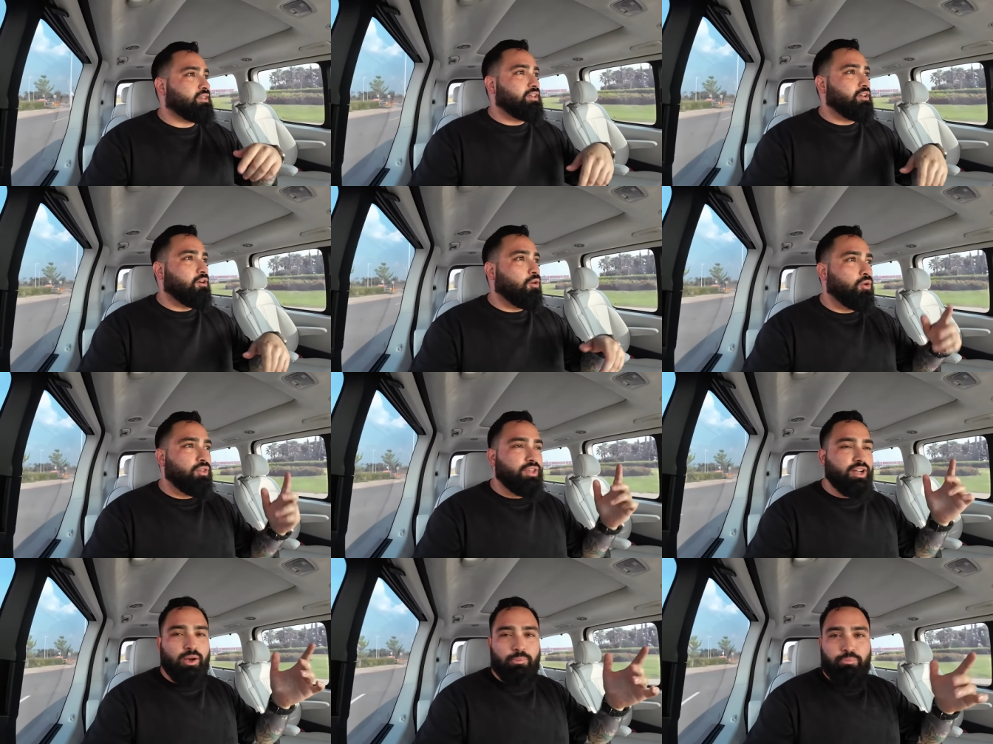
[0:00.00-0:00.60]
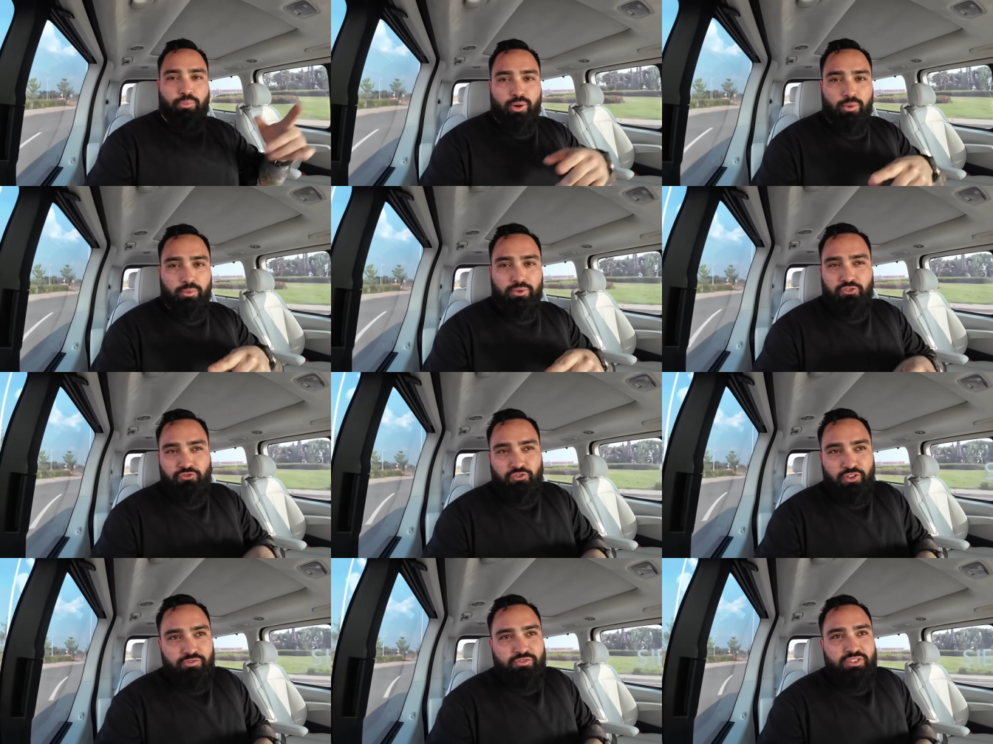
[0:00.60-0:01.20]
The old airport
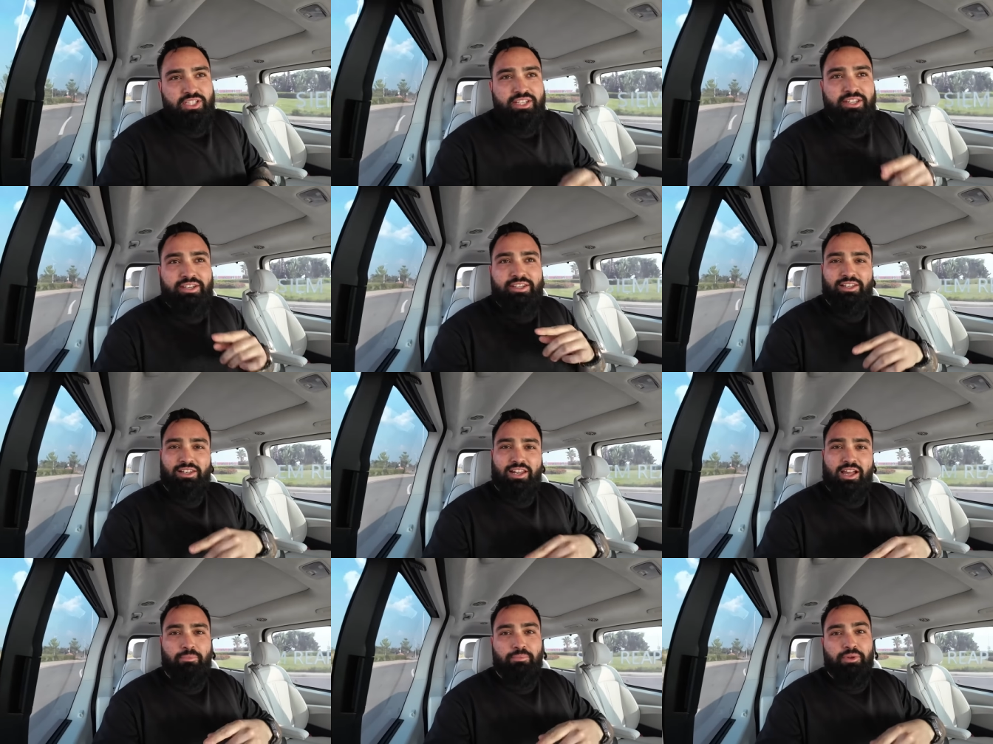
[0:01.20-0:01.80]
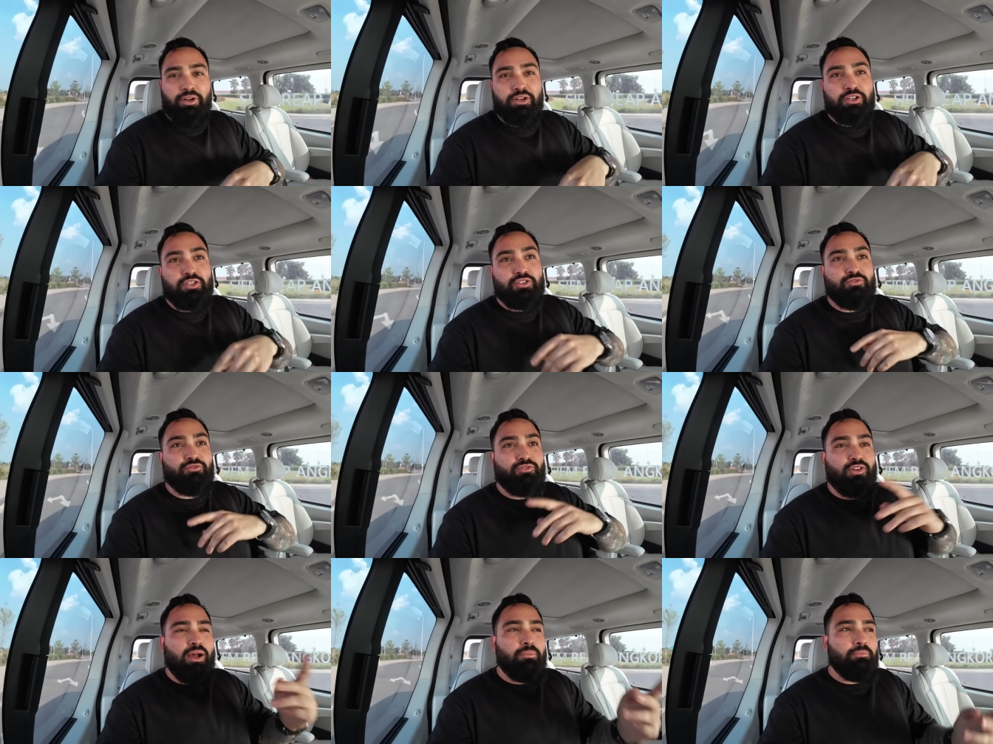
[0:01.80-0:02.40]
was 15 kilometers
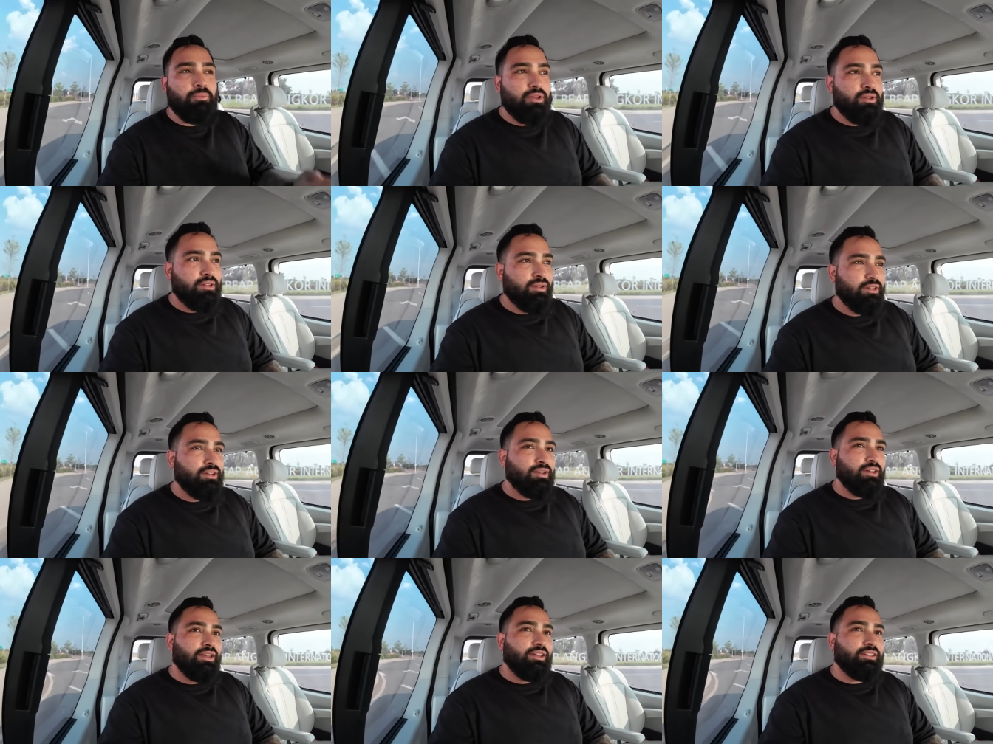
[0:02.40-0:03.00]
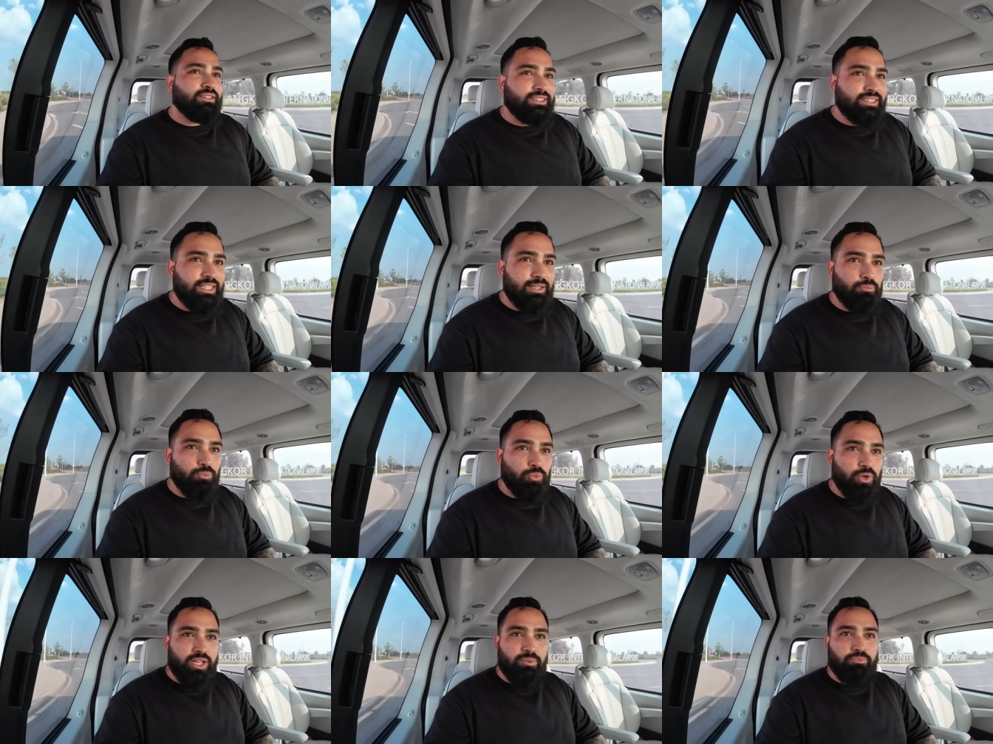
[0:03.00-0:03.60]
from
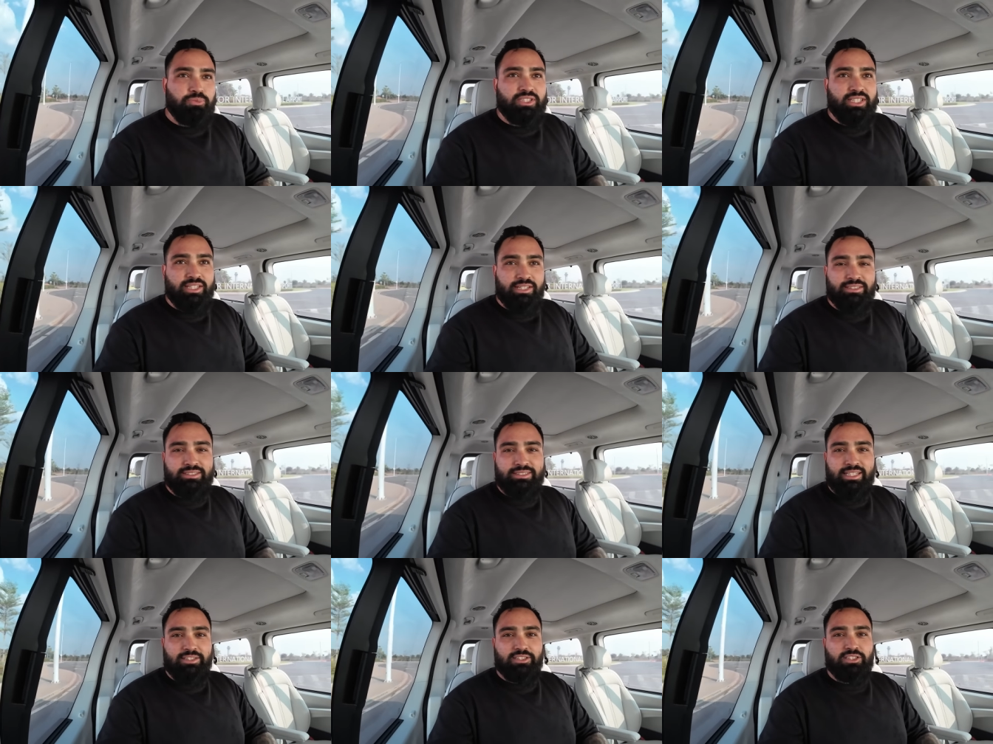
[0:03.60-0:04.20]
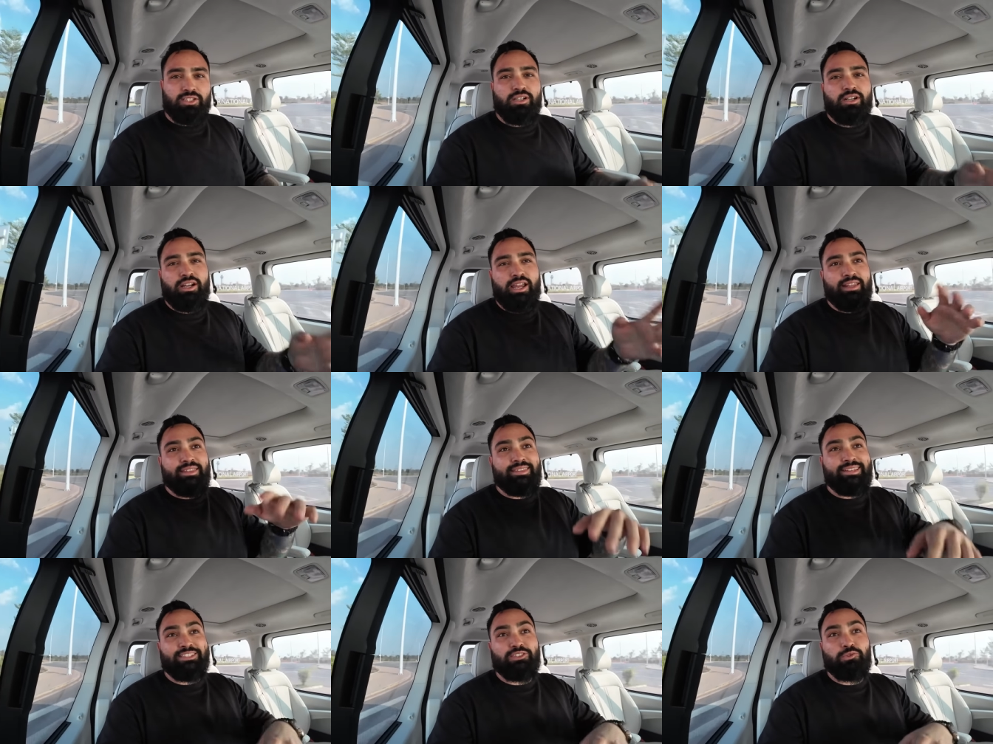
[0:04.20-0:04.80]
Siem Reap city center,
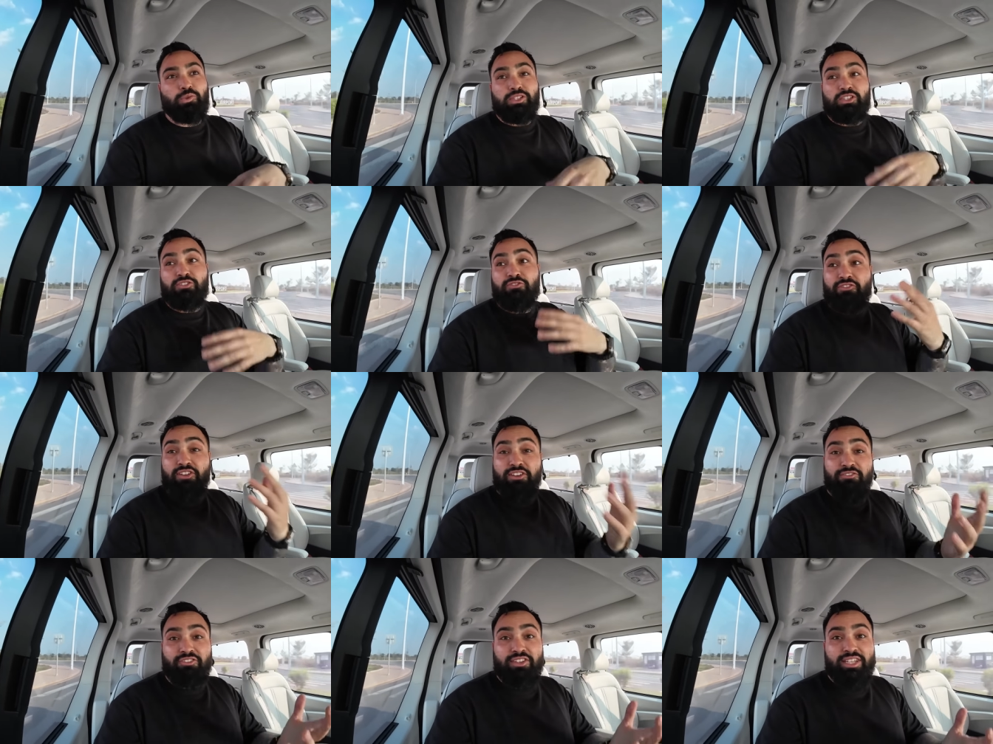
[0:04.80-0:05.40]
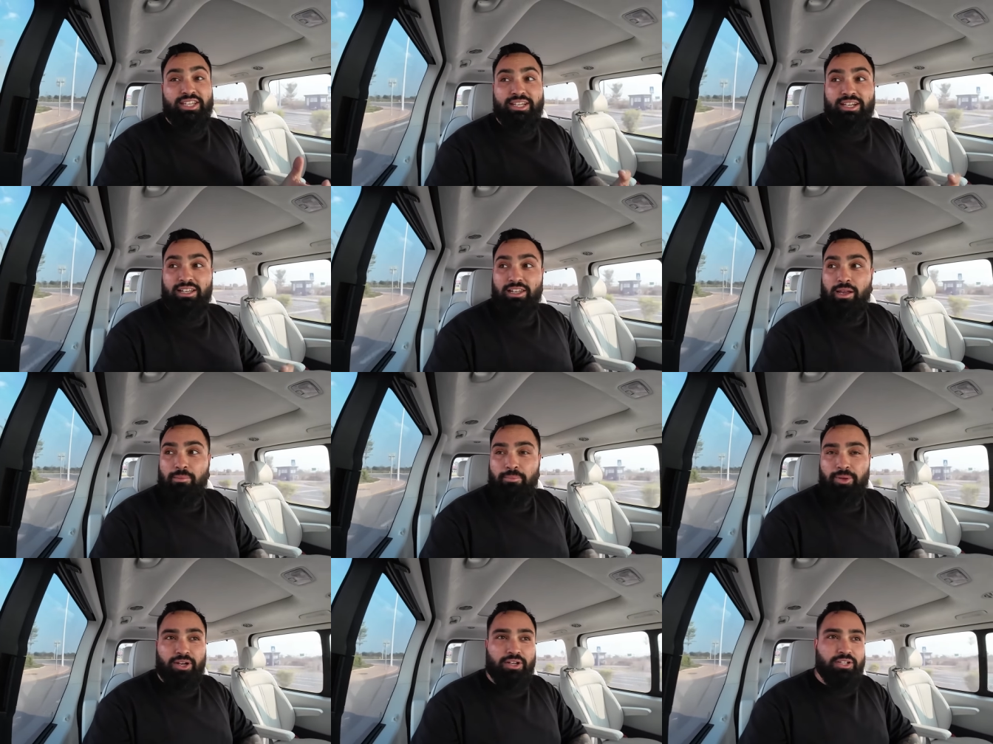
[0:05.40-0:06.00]
and this one's 50
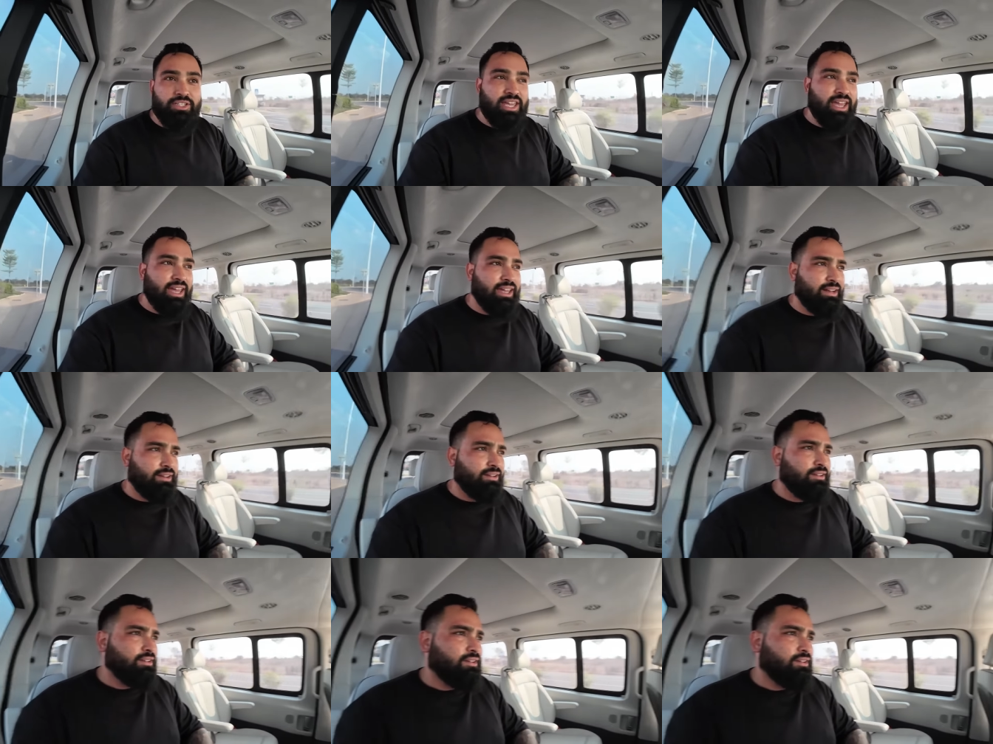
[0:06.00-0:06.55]
kilometers. And